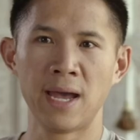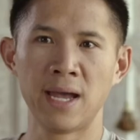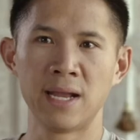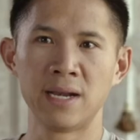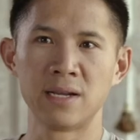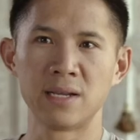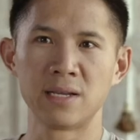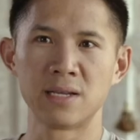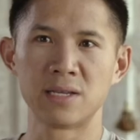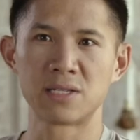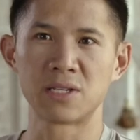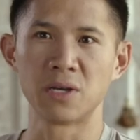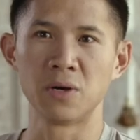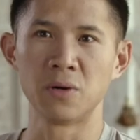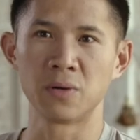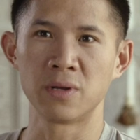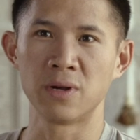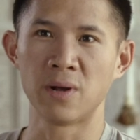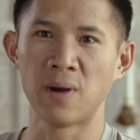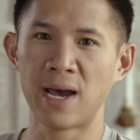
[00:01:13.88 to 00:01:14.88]
And
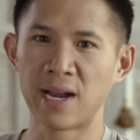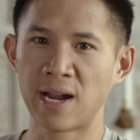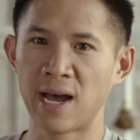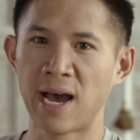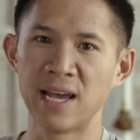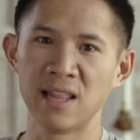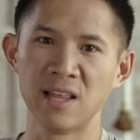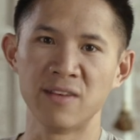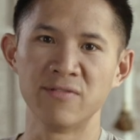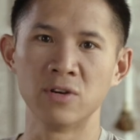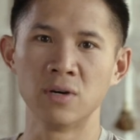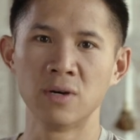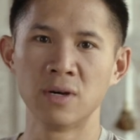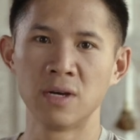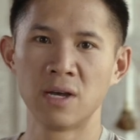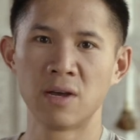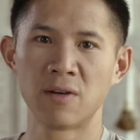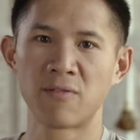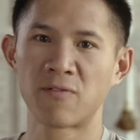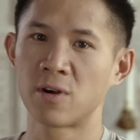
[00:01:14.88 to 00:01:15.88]
so at a high level,
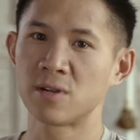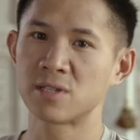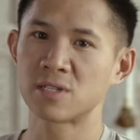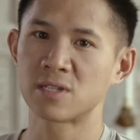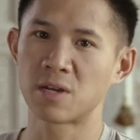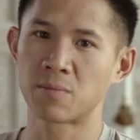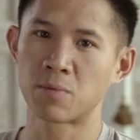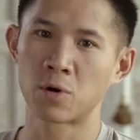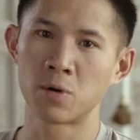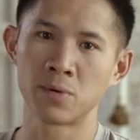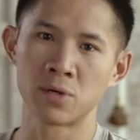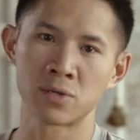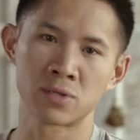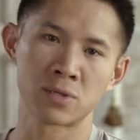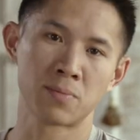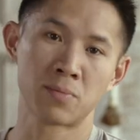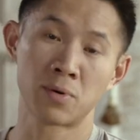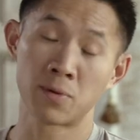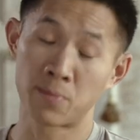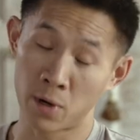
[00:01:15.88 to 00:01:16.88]
first a
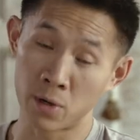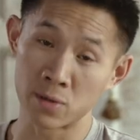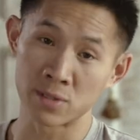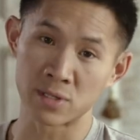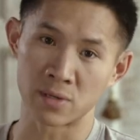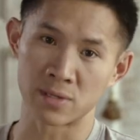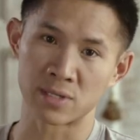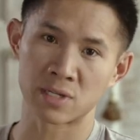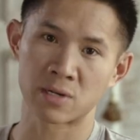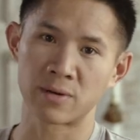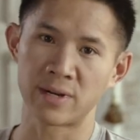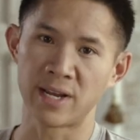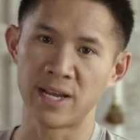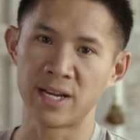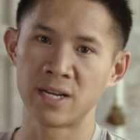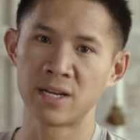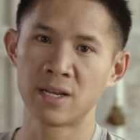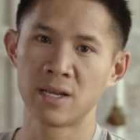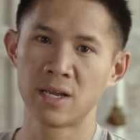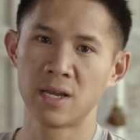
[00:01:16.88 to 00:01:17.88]
proposal is
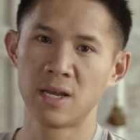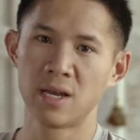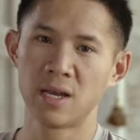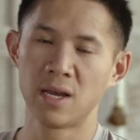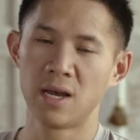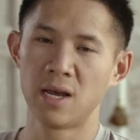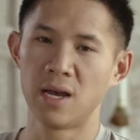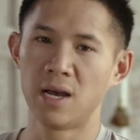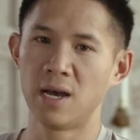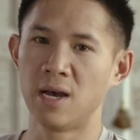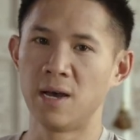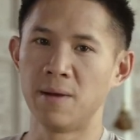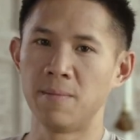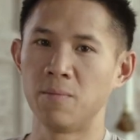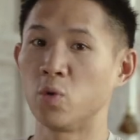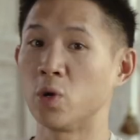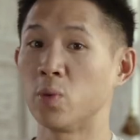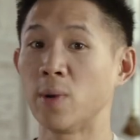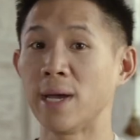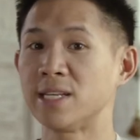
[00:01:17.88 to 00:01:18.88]
created.
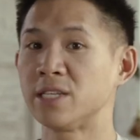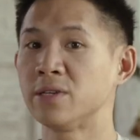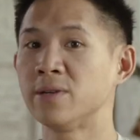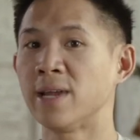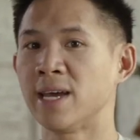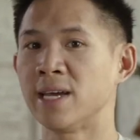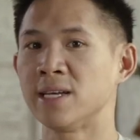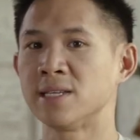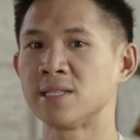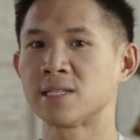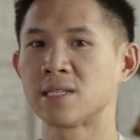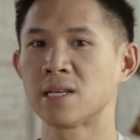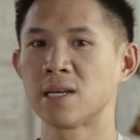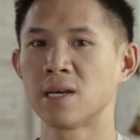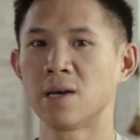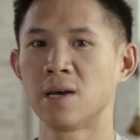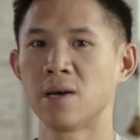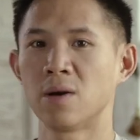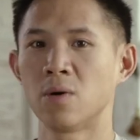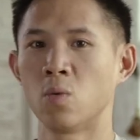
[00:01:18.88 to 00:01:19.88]
We wait 2 days
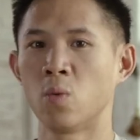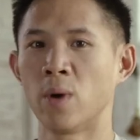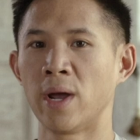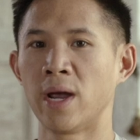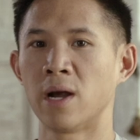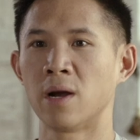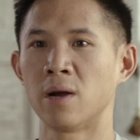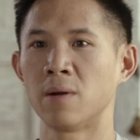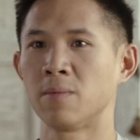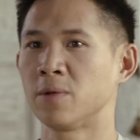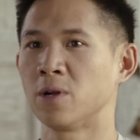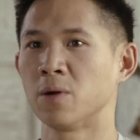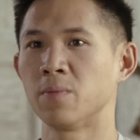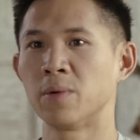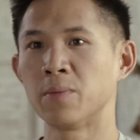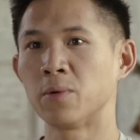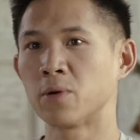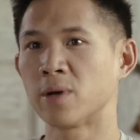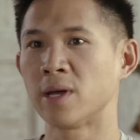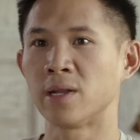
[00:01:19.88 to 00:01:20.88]
where
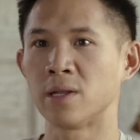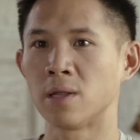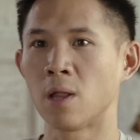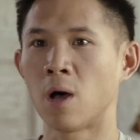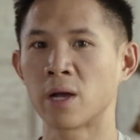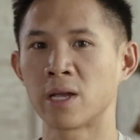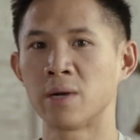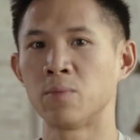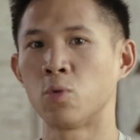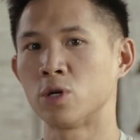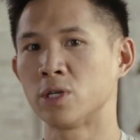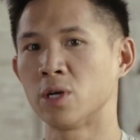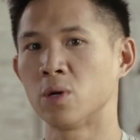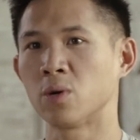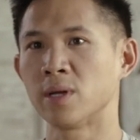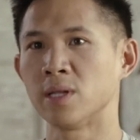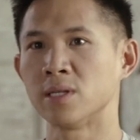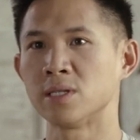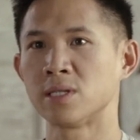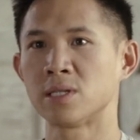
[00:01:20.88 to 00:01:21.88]
people can lock in more
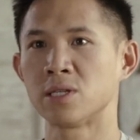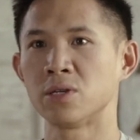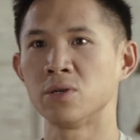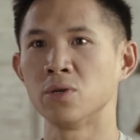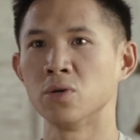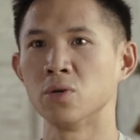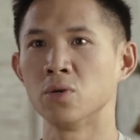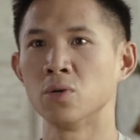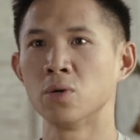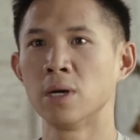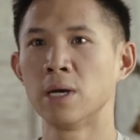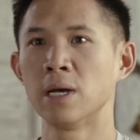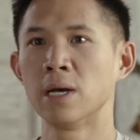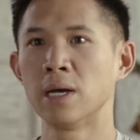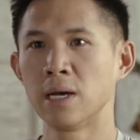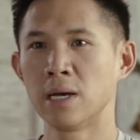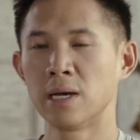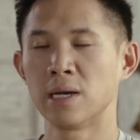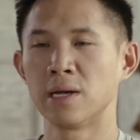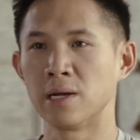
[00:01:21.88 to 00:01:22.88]
tokens to
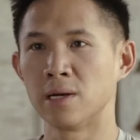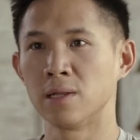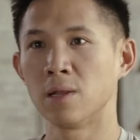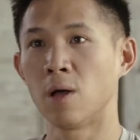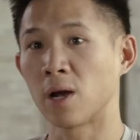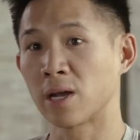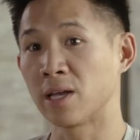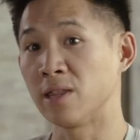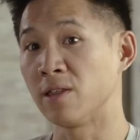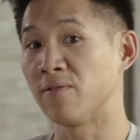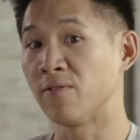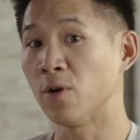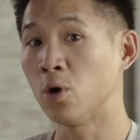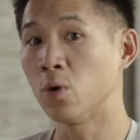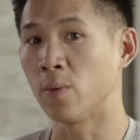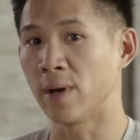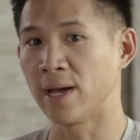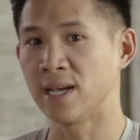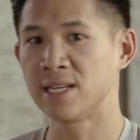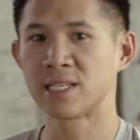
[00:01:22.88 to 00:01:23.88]
lock in their
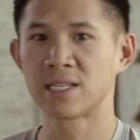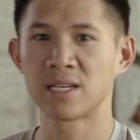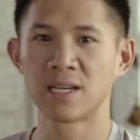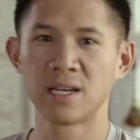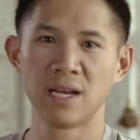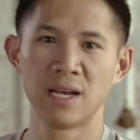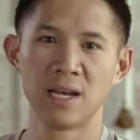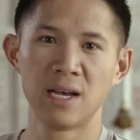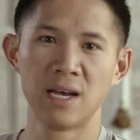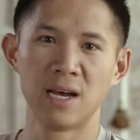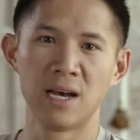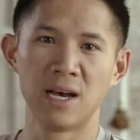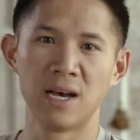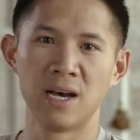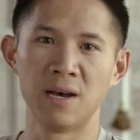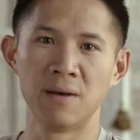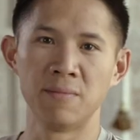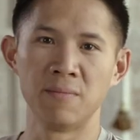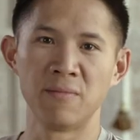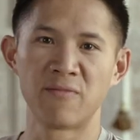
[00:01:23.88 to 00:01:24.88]
vote weight.
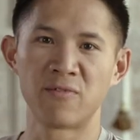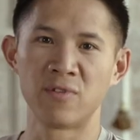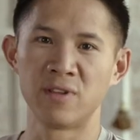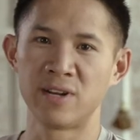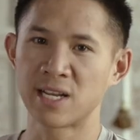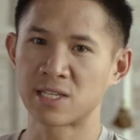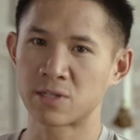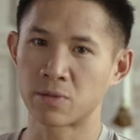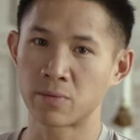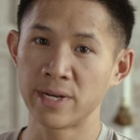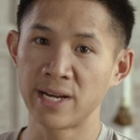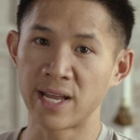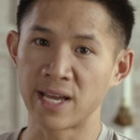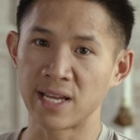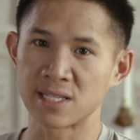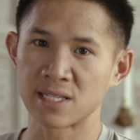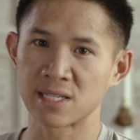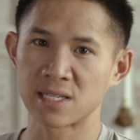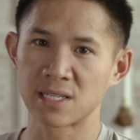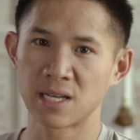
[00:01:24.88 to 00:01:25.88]
For the next 3
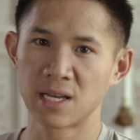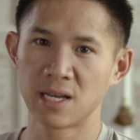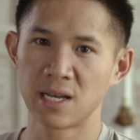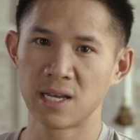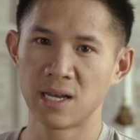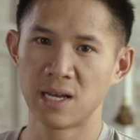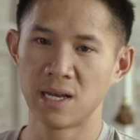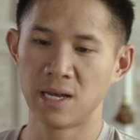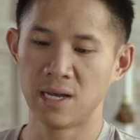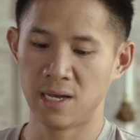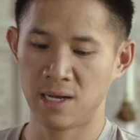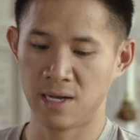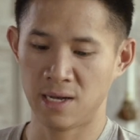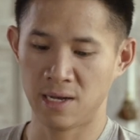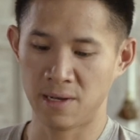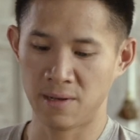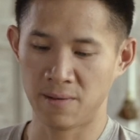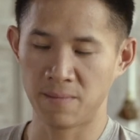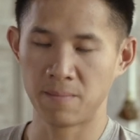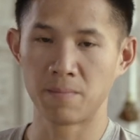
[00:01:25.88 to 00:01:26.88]
days,
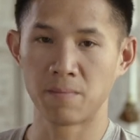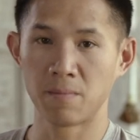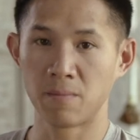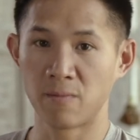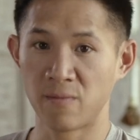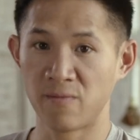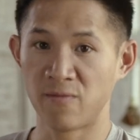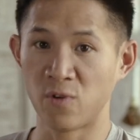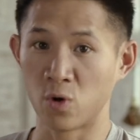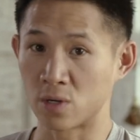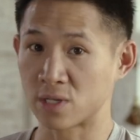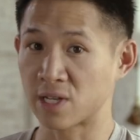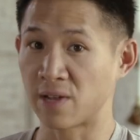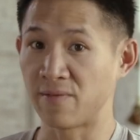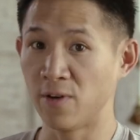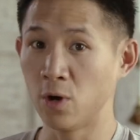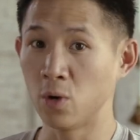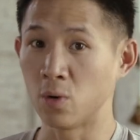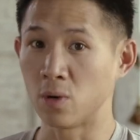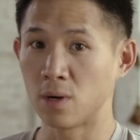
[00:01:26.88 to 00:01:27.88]
voters can
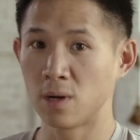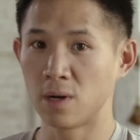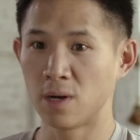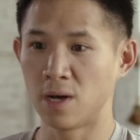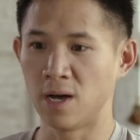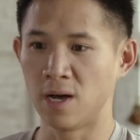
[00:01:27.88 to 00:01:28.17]
vote